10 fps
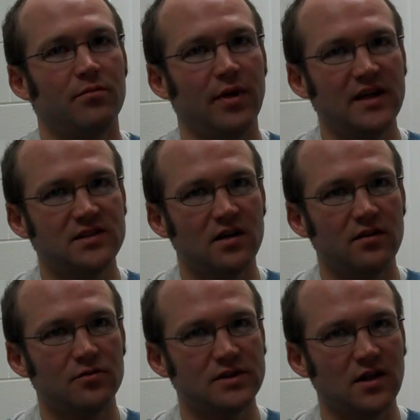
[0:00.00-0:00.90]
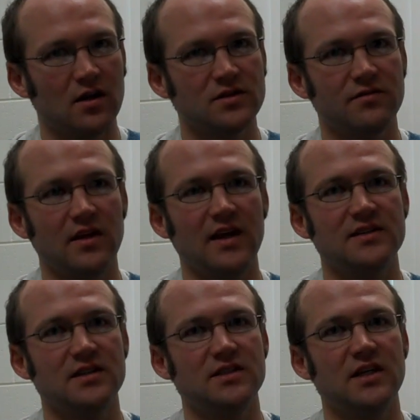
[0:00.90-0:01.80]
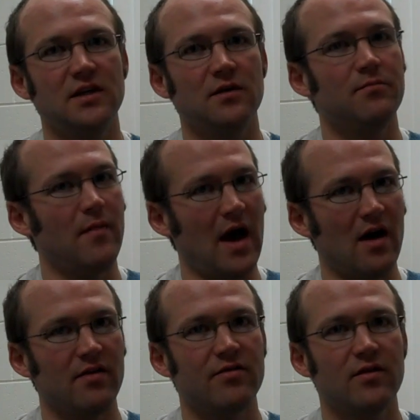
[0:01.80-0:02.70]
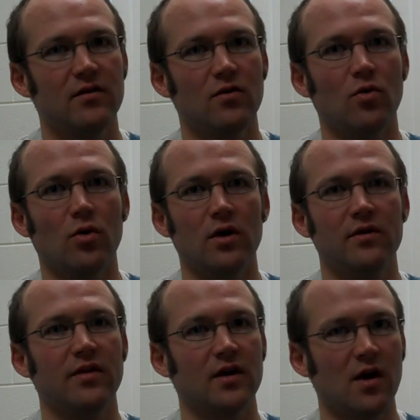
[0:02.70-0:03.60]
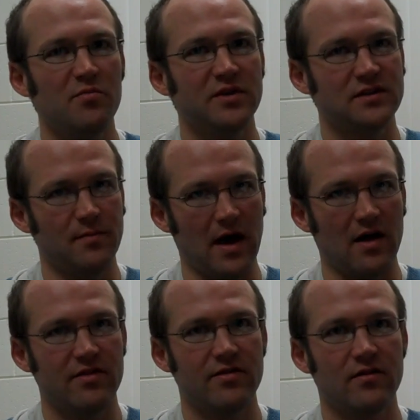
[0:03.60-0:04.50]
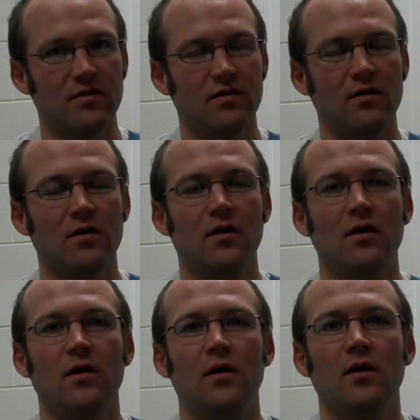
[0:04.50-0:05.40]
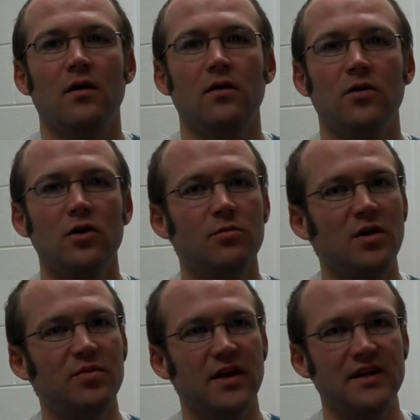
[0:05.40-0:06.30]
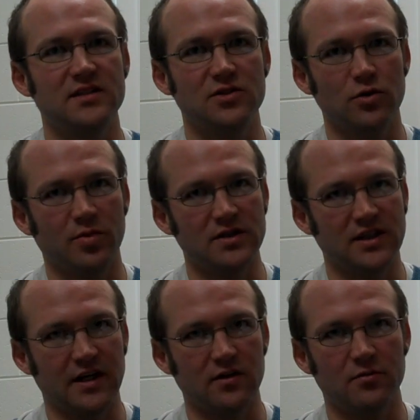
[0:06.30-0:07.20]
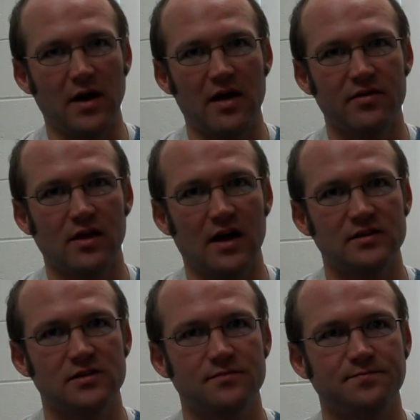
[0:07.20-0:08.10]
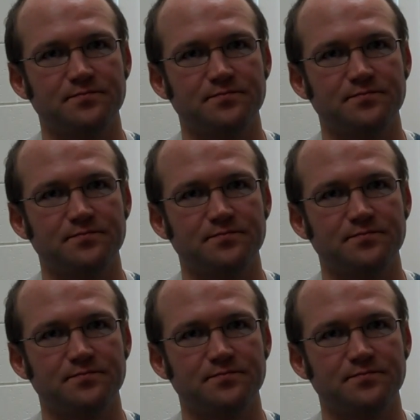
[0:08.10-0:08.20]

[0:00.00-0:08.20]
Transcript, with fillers: Based on the results of the ACT math or the COMPASS math, you're going to be placed into a particular math class.